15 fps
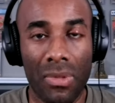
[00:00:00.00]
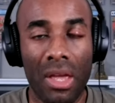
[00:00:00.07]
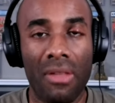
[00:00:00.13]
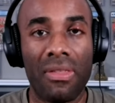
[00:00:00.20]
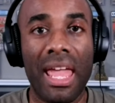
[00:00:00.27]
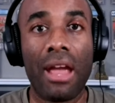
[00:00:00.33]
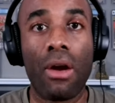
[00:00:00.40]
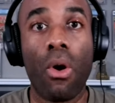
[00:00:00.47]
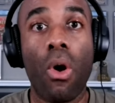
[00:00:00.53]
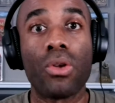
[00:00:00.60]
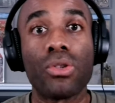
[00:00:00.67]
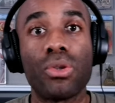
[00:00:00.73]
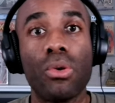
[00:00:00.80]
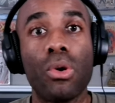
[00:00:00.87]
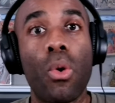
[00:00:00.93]
they are
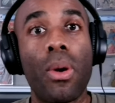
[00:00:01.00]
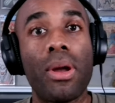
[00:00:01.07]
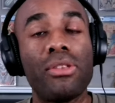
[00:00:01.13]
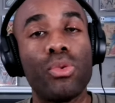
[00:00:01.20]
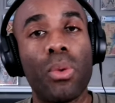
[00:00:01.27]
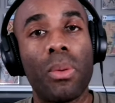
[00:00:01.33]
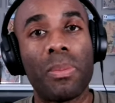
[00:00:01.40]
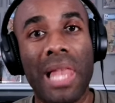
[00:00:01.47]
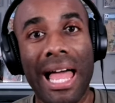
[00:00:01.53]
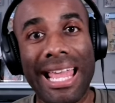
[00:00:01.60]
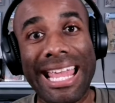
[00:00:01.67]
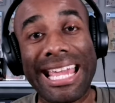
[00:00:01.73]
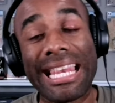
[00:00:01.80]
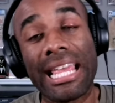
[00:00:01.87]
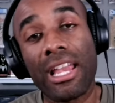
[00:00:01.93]
also going to apply
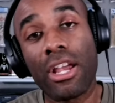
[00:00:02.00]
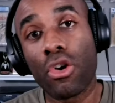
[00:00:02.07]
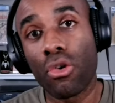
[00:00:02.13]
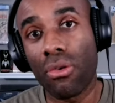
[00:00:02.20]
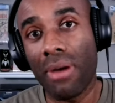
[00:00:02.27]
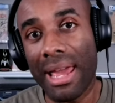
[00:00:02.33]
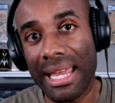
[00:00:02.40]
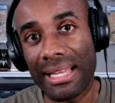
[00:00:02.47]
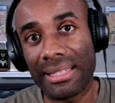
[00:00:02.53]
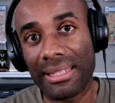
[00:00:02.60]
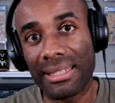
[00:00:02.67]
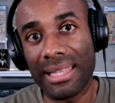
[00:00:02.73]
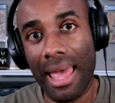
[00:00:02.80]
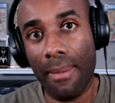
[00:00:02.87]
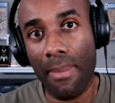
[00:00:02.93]
any credits
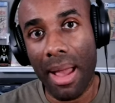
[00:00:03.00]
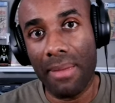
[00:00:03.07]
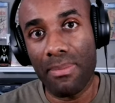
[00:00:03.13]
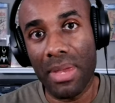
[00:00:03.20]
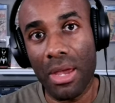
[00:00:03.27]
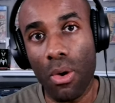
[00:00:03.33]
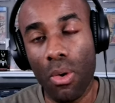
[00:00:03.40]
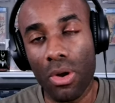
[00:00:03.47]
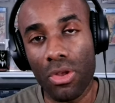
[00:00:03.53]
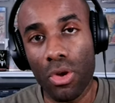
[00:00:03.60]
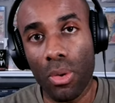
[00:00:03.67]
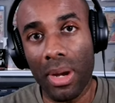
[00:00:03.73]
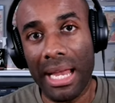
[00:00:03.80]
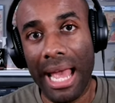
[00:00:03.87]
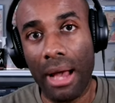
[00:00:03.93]
that might be on
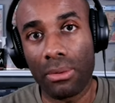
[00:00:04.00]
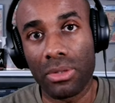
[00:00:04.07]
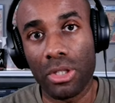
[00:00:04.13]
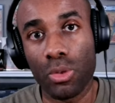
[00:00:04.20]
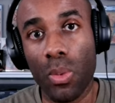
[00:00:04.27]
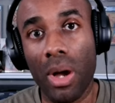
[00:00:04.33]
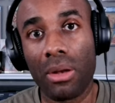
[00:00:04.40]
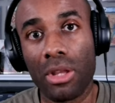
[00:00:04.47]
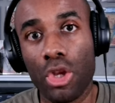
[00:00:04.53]
your account as well.